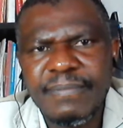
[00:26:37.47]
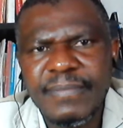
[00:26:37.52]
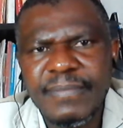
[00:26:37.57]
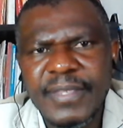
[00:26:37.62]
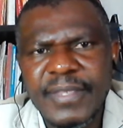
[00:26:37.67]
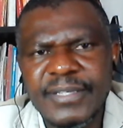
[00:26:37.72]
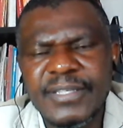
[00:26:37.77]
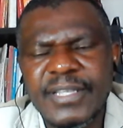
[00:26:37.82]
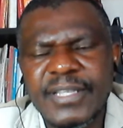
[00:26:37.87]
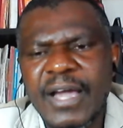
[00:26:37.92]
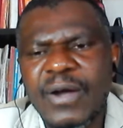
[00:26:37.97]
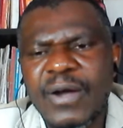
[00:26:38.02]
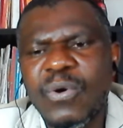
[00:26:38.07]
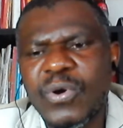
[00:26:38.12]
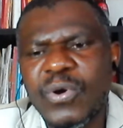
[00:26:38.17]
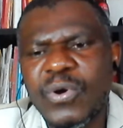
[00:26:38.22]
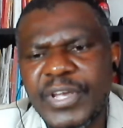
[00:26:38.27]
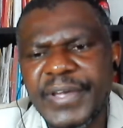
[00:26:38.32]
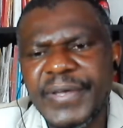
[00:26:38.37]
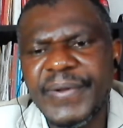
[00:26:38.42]
as they are
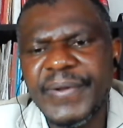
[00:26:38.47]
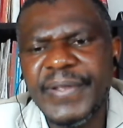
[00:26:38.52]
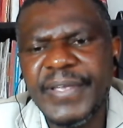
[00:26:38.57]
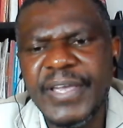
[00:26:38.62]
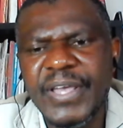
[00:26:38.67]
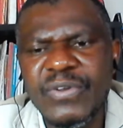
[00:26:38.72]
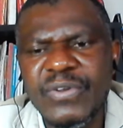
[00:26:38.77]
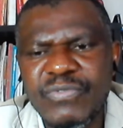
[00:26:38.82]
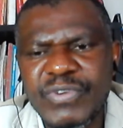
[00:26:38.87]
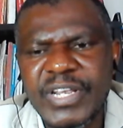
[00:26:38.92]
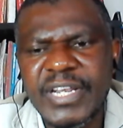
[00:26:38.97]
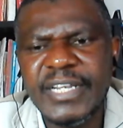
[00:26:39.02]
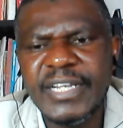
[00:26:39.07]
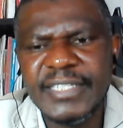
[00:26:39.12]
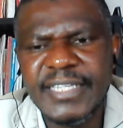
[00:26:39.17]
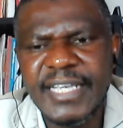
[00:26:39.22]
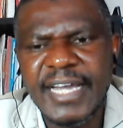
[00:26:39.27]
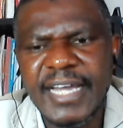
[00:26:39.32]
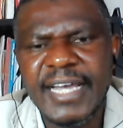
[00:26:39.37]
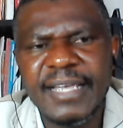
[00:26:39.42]
occurring in real
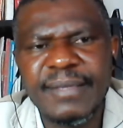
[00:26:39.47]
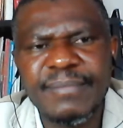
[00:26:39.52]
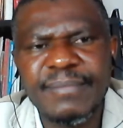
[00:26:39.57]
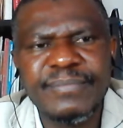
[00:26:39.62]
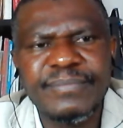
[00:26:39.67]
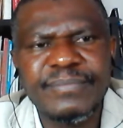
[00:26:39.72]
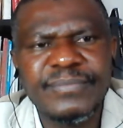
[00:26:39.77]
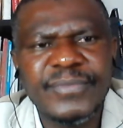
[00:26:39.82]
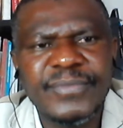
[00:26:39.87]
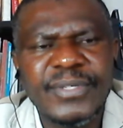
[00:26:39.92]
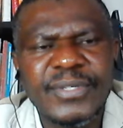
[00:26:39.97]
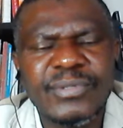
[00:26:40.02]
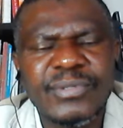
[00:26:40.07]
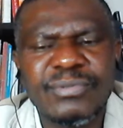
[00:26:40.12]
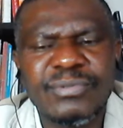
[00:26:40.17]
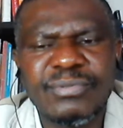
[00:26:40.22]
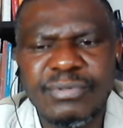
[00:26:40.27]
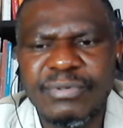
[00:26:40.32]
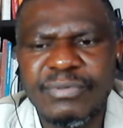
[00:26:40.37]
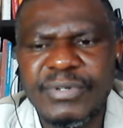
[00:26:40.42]
time.
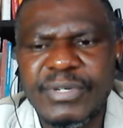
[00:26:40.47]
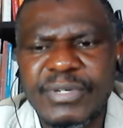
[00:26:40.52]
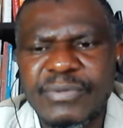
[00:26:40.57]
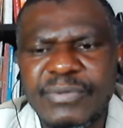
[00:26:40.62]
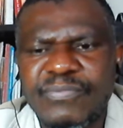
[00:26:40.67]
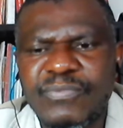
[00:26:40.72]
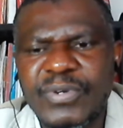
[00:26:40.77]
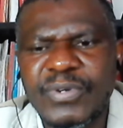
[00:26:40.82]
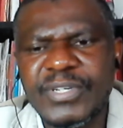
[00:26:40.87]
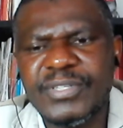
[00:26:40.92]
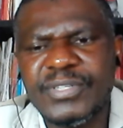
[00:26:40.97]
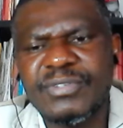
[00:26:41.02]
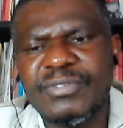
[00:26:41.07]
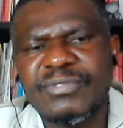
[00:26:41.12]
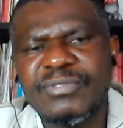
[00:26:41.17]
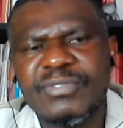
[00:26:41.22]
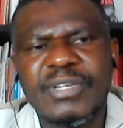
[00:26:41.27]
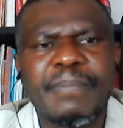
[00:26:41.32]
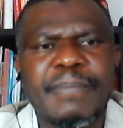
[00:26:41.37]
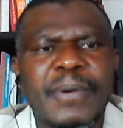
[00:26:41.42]
So we have questions
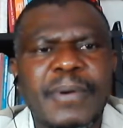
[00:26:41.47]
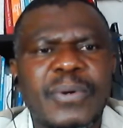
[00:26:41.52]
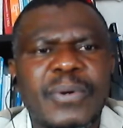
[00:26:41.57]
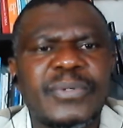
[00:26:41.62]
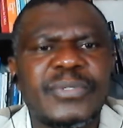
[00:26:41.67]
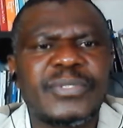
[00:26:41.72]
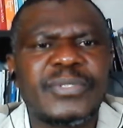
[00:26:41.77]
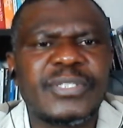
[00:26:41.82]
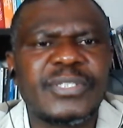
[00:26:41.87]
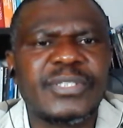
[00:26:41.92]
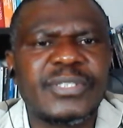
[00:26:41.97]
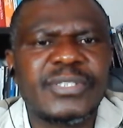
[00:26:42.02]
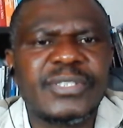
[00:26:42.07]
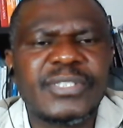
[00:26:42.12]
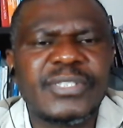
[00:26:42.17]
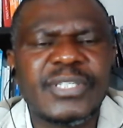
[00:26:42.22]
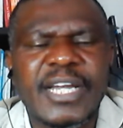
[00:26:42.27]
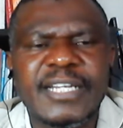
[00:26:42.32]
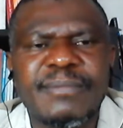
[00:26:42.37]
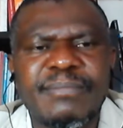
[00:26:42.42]
about
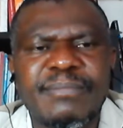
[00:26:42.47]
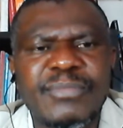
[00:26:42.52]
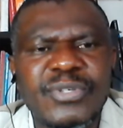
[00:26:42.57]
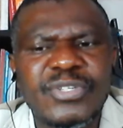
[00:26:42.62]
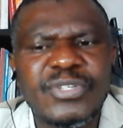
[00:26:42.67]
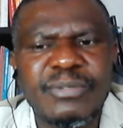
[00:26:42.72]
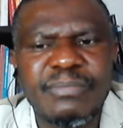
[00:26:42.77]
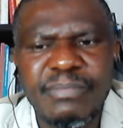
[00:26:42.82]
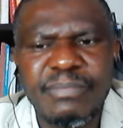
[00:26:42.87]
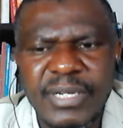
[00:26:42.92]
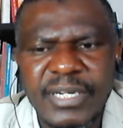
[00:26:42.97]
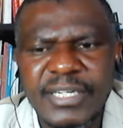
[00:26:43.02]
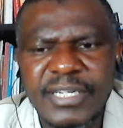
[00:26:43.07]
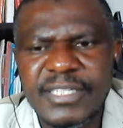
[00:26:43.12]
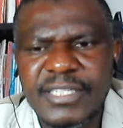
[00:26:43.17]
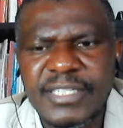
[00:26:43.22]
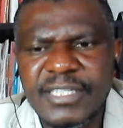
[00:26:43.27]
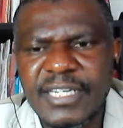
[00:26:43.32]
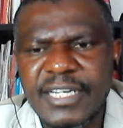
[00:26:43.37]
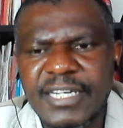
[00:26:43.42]
the
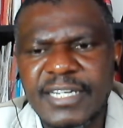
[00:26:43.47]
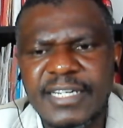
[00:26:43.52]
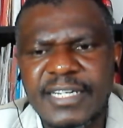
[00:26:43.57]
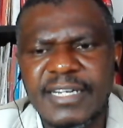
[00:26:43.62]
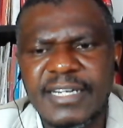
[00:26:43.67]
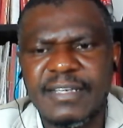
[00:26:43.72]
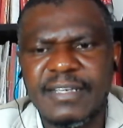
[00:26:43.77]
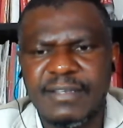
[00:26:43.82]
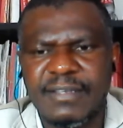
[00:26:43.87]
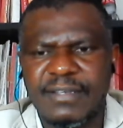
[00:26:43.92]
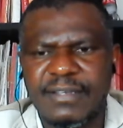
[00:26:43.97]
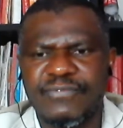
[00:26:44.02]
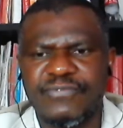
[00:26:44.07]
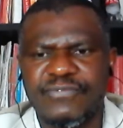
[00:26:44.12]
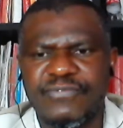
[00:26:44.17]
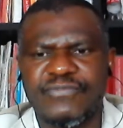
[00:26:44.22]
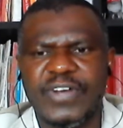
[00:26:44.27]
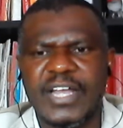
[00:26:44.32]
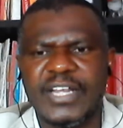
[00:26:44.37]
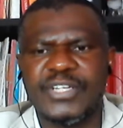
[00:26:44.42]
admissibility and the
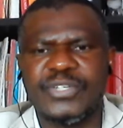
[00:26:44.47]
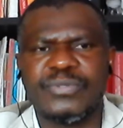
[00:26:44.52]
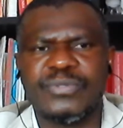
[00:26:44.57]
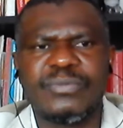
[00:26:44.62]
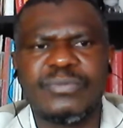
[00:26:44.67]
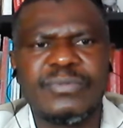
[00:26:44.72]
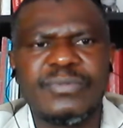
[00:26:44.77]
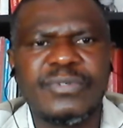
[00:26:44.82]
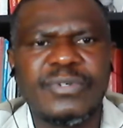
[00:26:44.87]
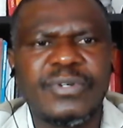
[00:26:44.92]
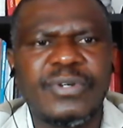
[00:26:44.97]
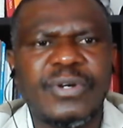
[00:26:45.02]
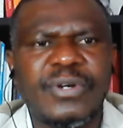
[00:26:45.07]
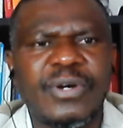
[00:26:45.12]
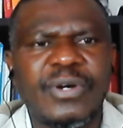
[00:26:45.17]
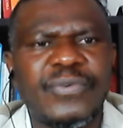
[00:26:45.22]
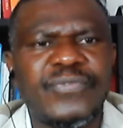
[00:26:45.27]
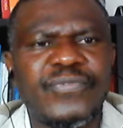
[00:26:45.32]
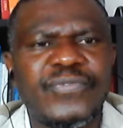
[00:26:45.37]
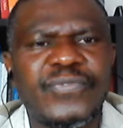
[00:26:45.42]
value
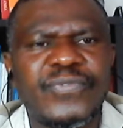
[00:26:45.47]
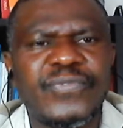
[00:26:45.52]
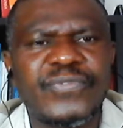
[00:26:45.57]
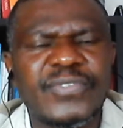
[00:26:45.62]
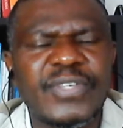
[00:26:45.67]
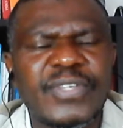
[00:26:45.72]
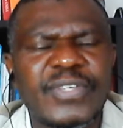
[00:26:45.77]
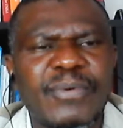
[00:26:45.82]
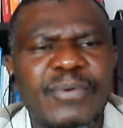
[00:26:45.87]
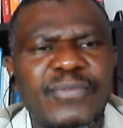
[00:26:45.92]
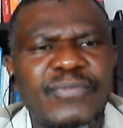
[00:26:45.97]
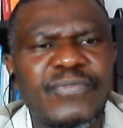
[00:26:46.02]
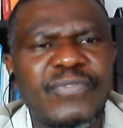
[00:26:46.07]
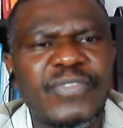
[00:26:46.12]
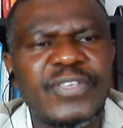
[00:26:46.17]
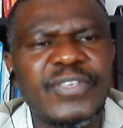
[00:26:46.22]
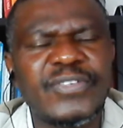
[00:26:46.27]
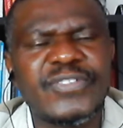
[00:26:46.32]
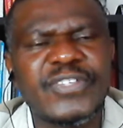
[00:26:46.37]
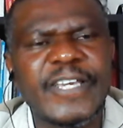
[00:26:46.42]
of some of
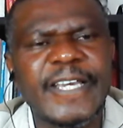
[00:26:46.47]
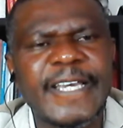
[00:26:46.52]
these,